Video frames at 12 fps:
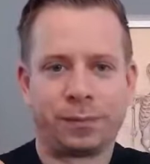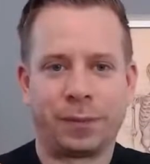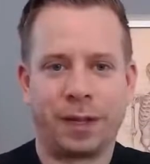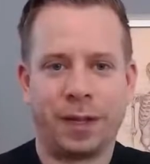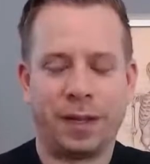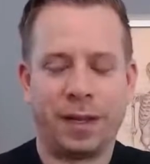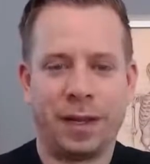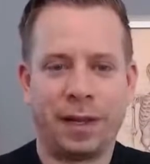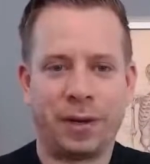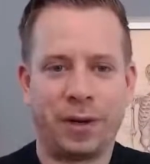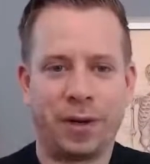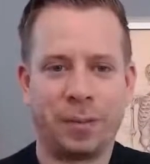And then let
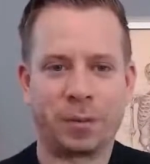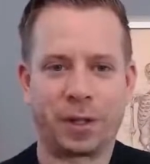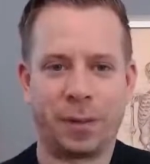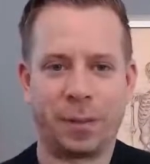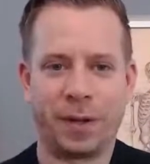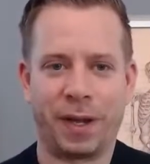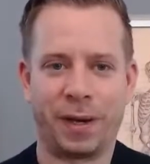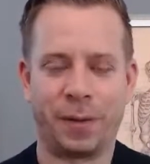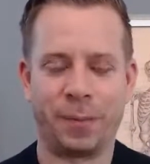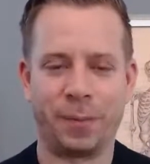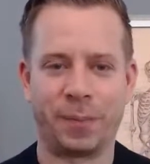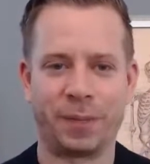your arms come
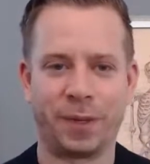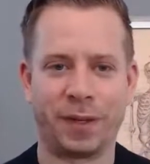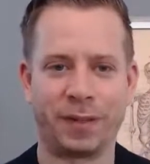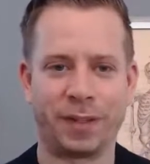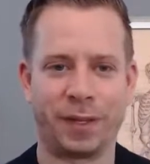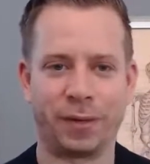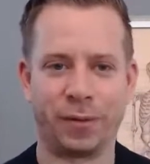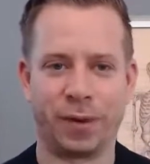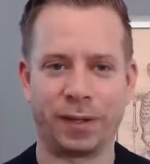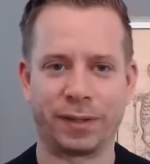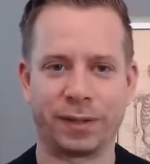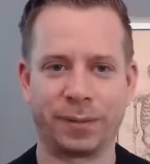down and take a
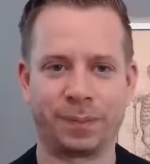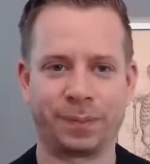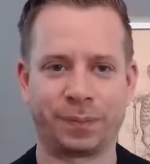rest.